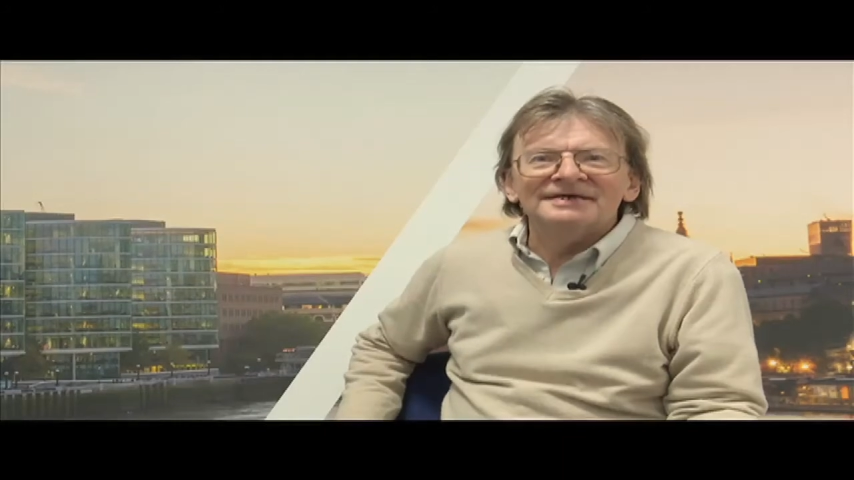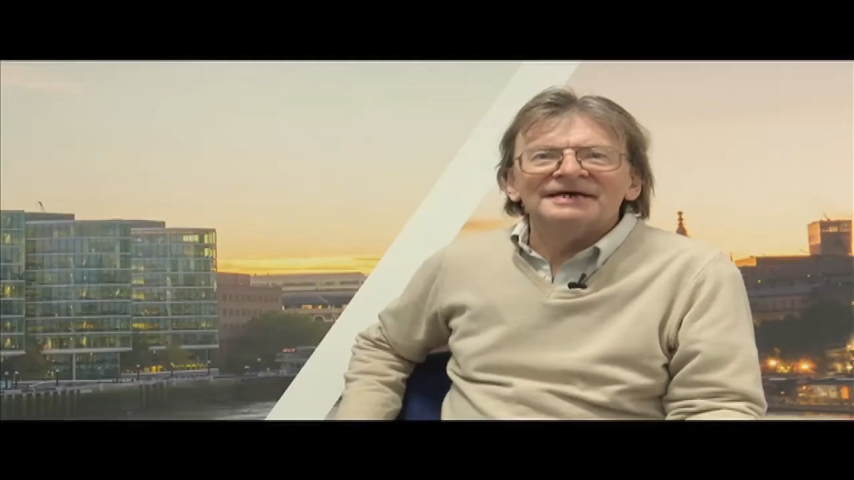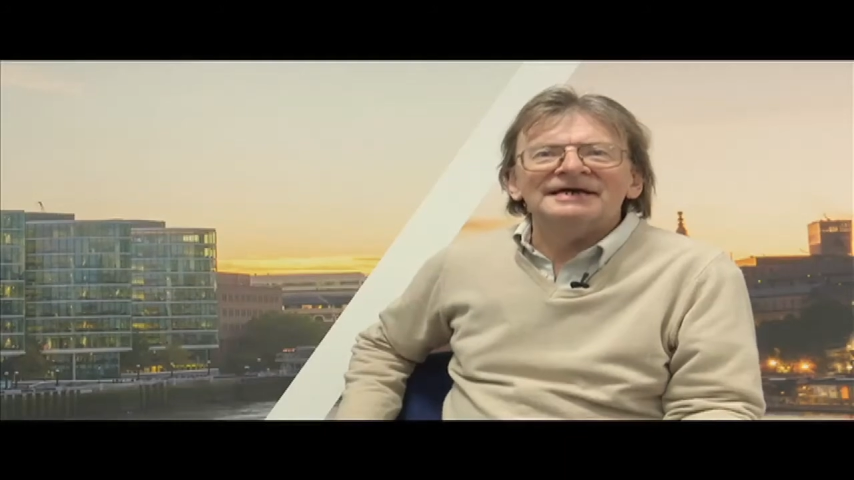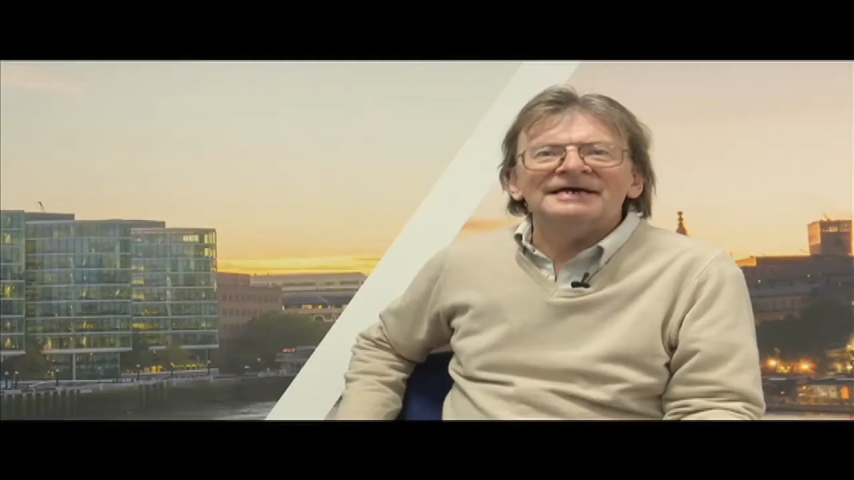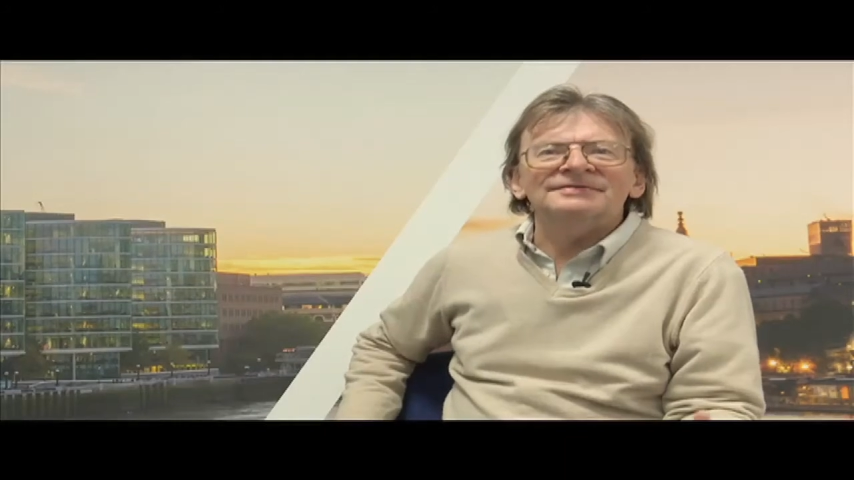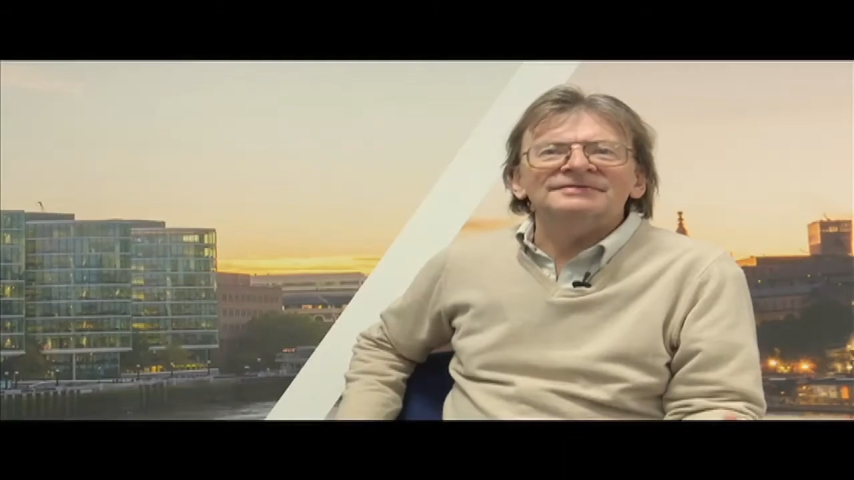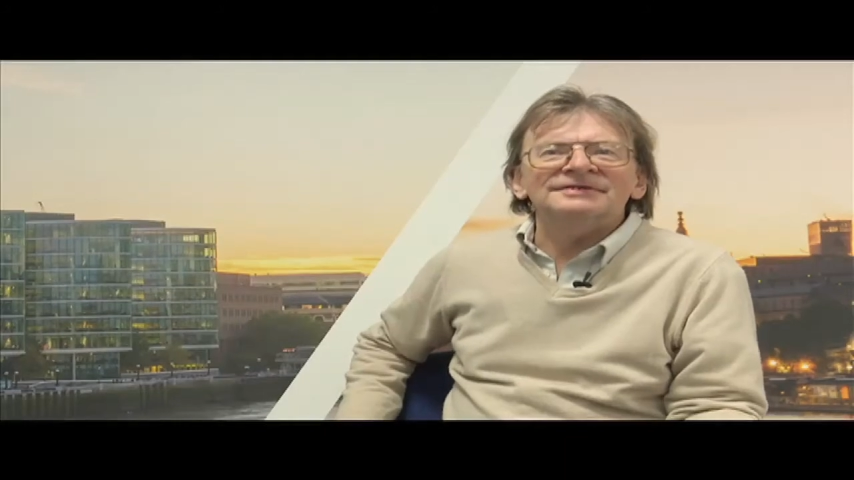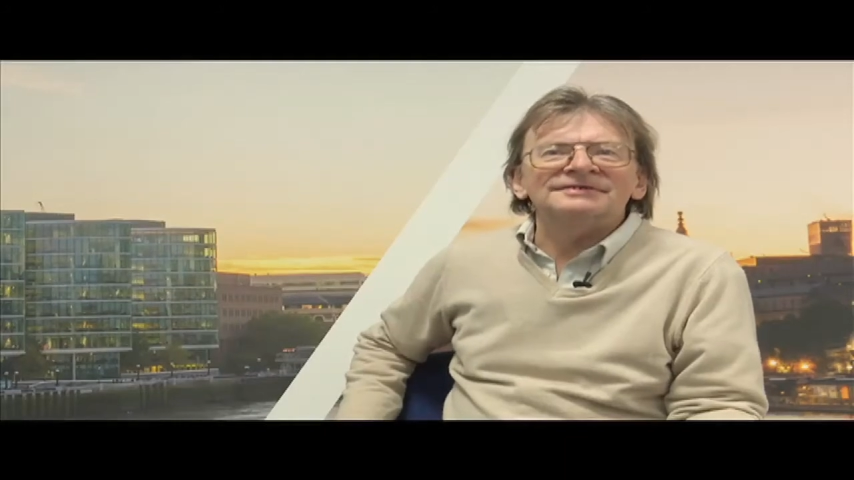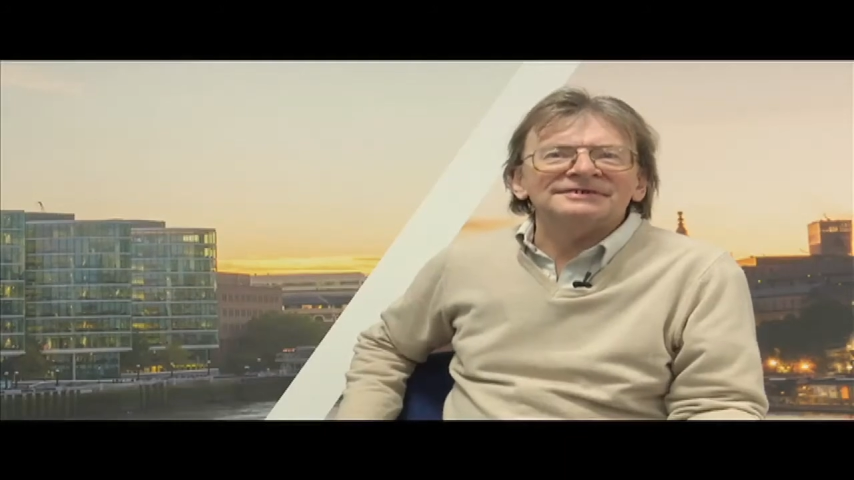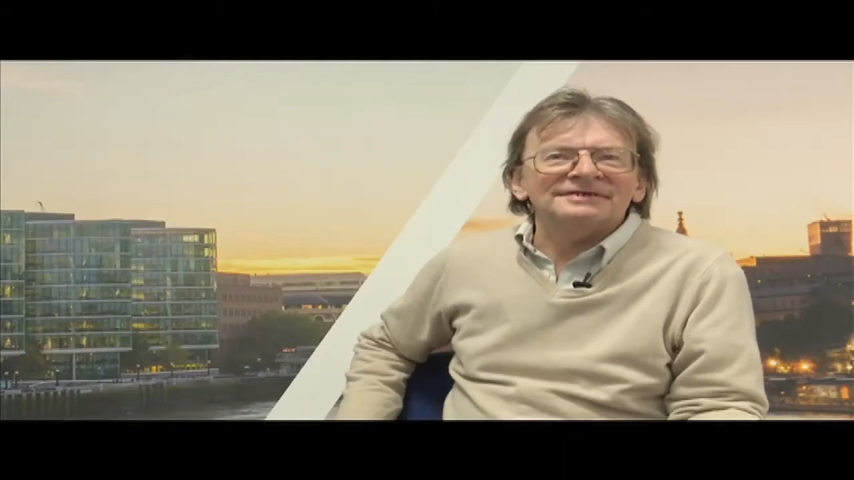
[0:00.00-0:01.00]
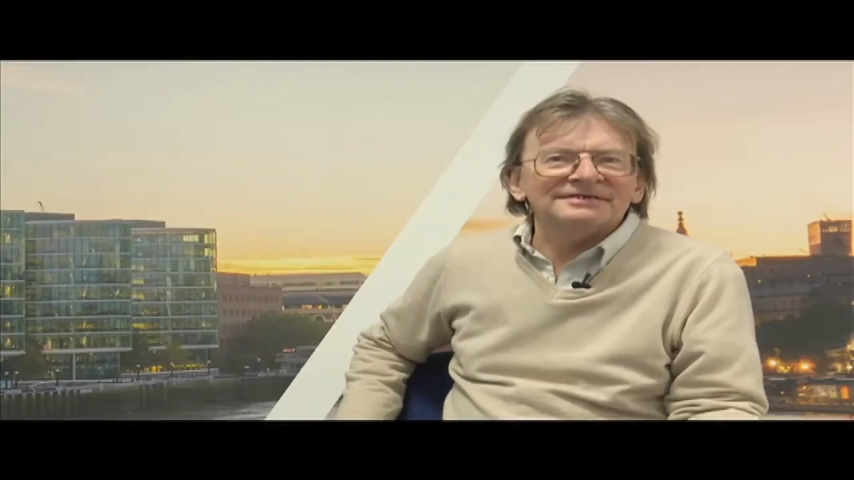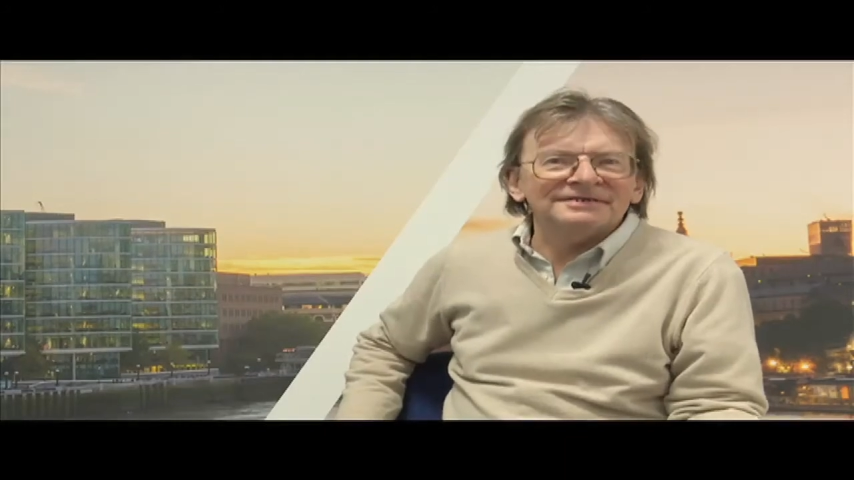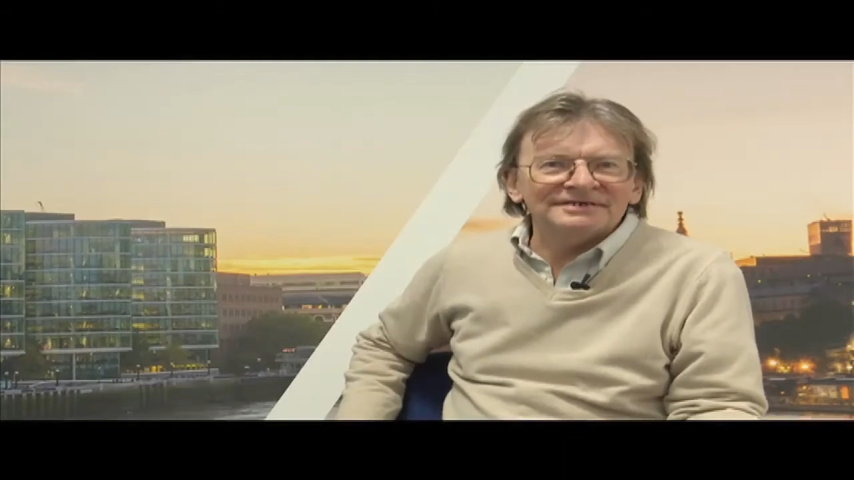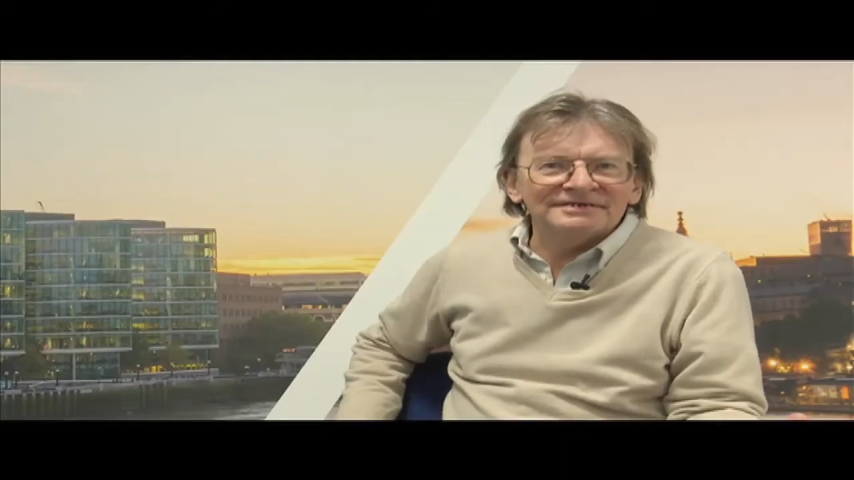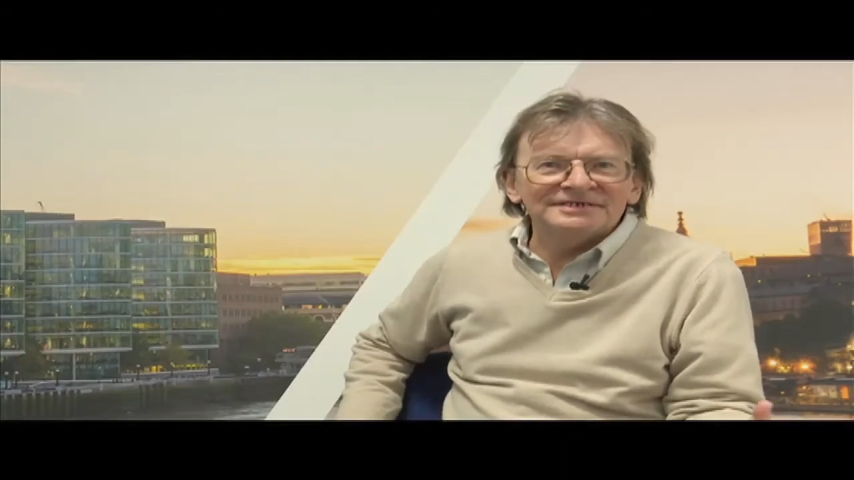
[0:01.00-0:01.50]
and that
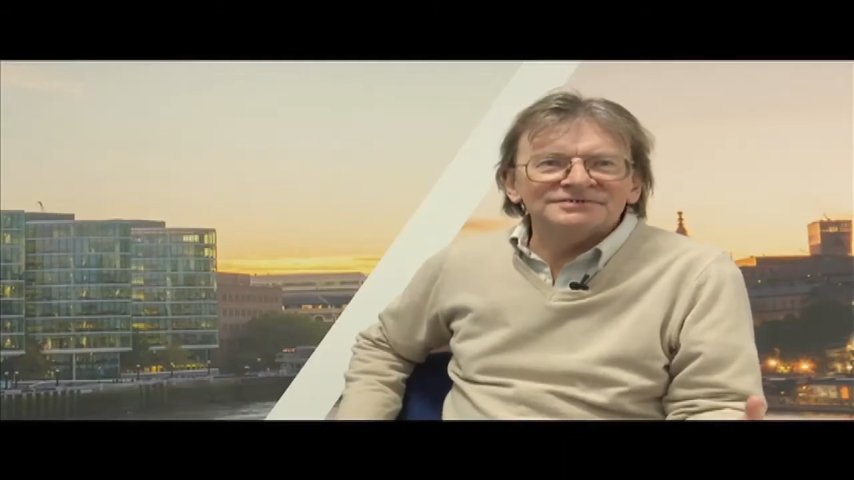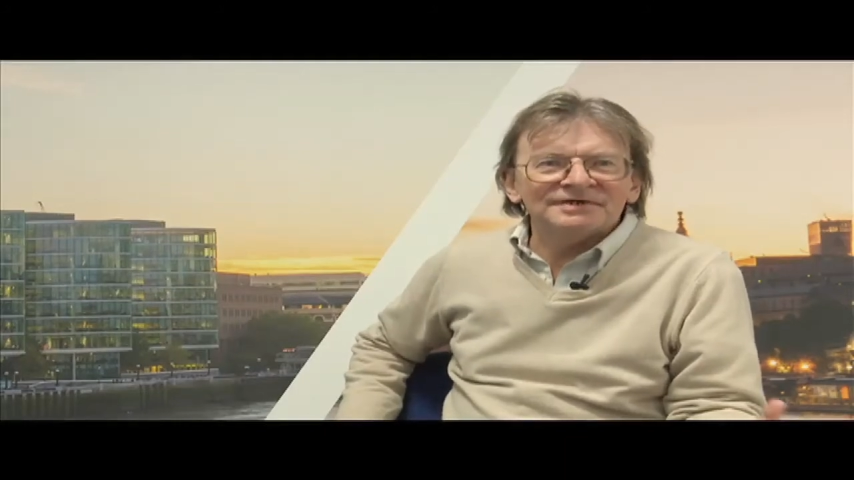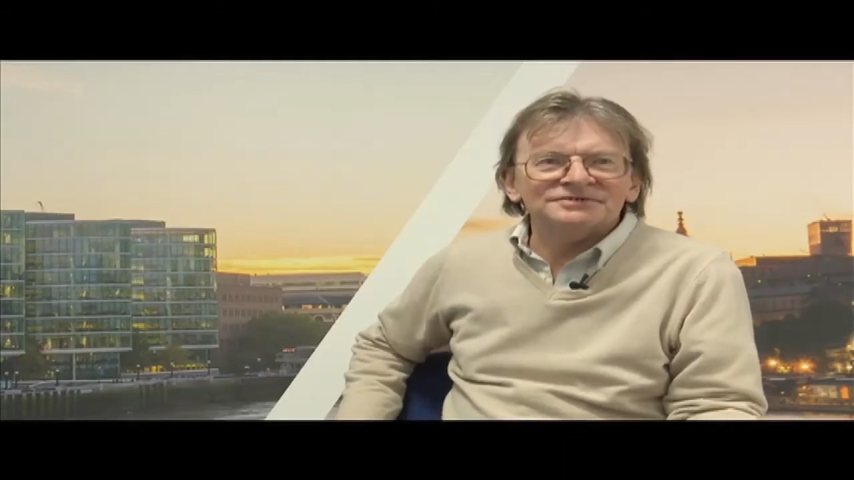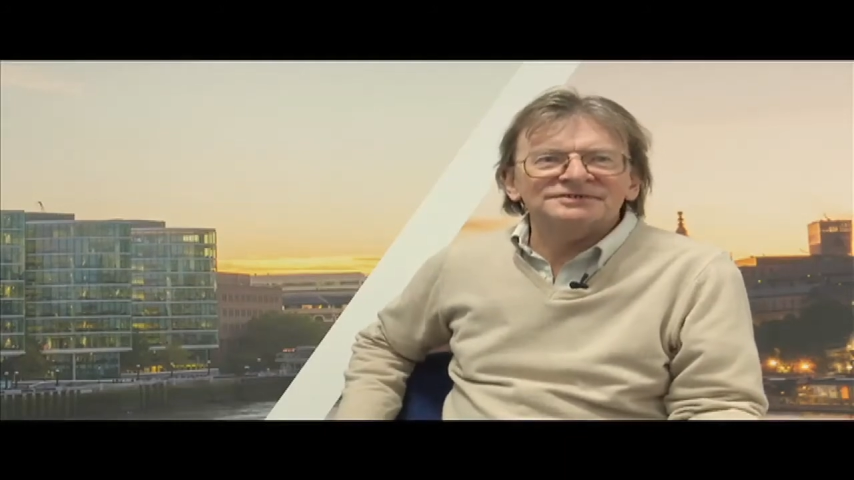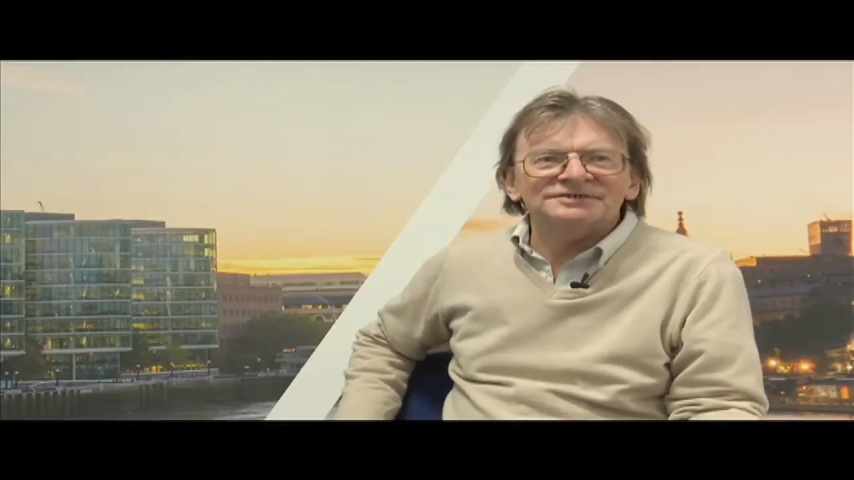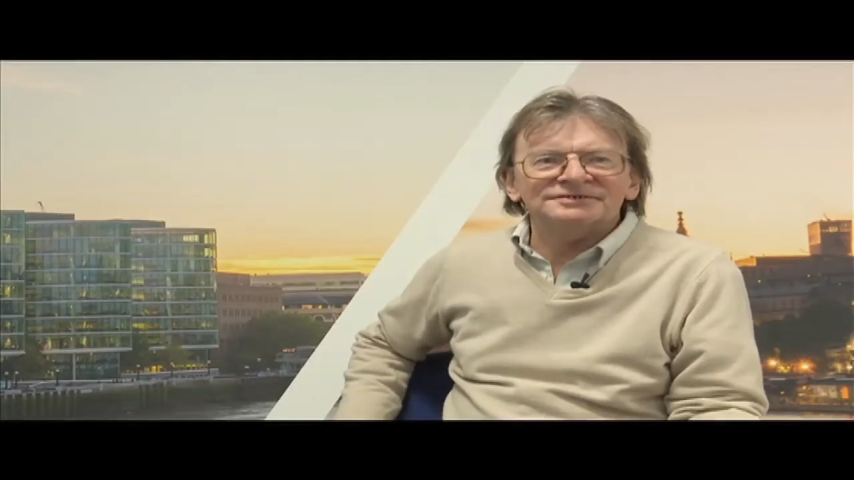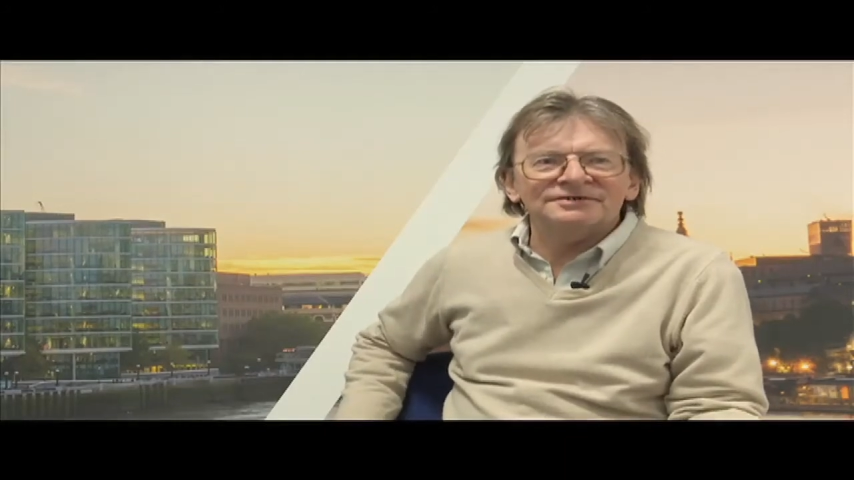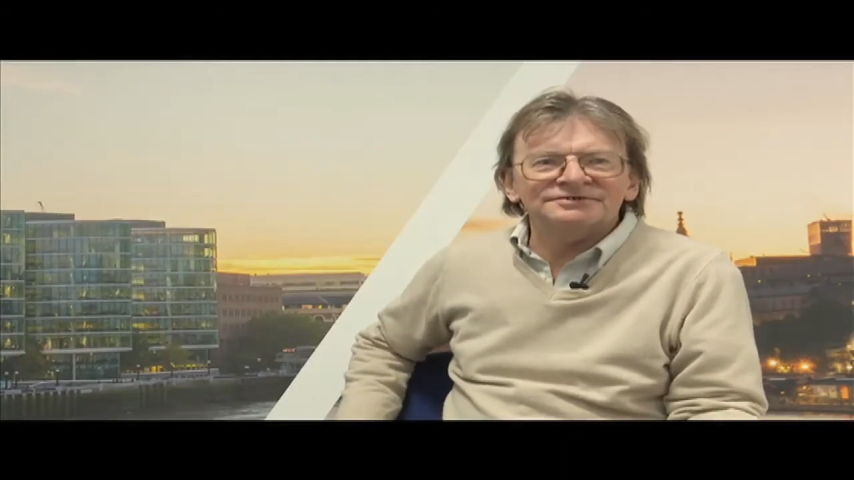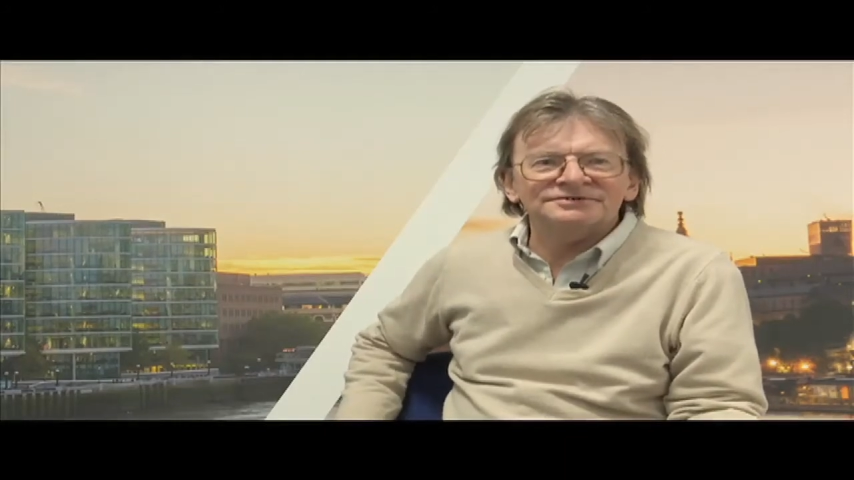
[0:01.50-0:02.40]
they need to actually start